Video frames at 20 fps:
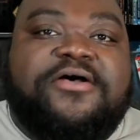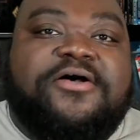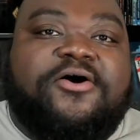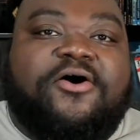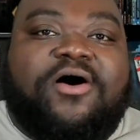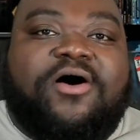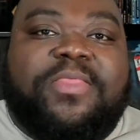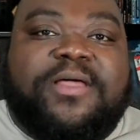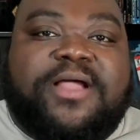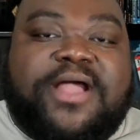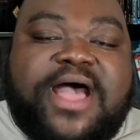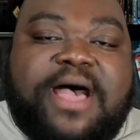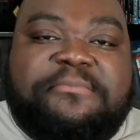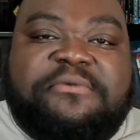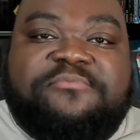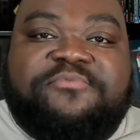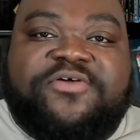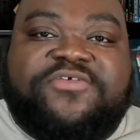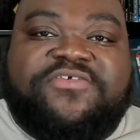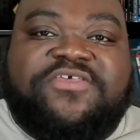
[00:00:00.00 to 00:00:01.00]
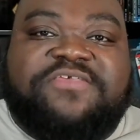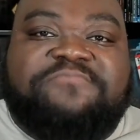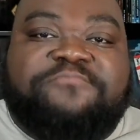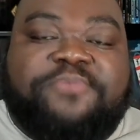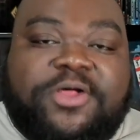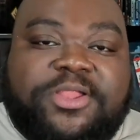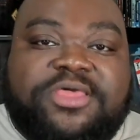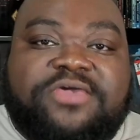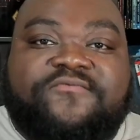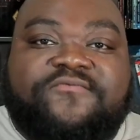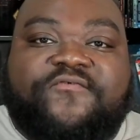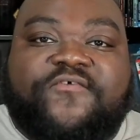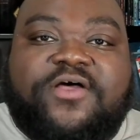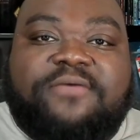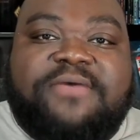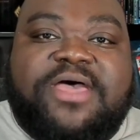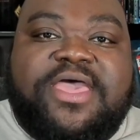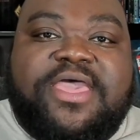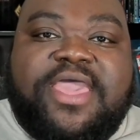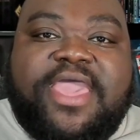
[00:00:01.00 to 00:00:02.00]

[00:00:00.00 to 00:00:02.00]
all the comic books he's pulling from,